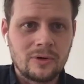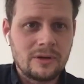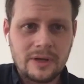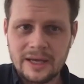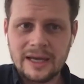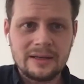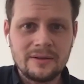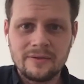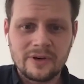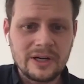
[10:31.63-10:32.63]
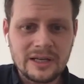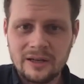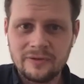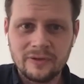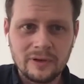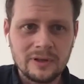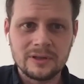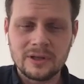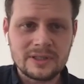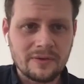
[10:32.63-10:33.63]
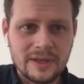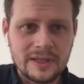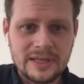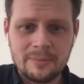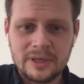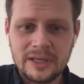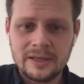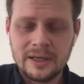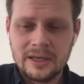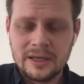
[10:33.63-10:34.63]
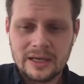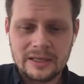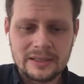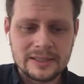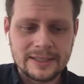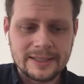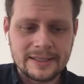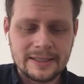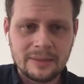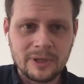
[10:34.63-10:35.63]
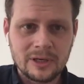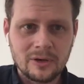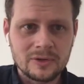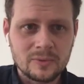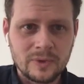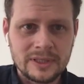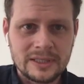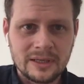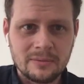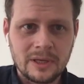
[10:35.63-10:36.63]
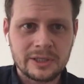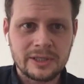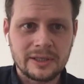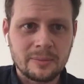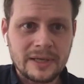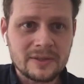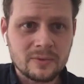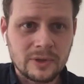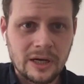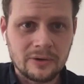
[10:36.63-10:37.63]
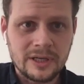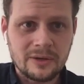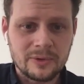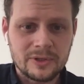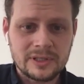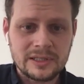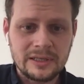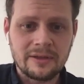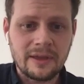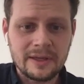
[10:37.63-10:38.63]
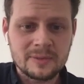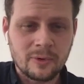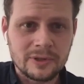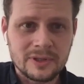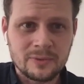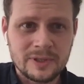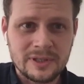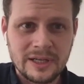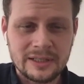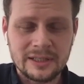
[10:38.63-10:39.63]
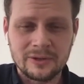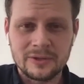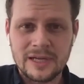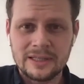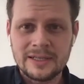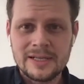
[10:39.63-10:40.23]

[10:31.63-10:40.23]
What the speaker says: again, very colorful, lots of things happening. And let me close with mentioning the best one out there, which is clearly ThinkSport in Switzerland, in Lausanne,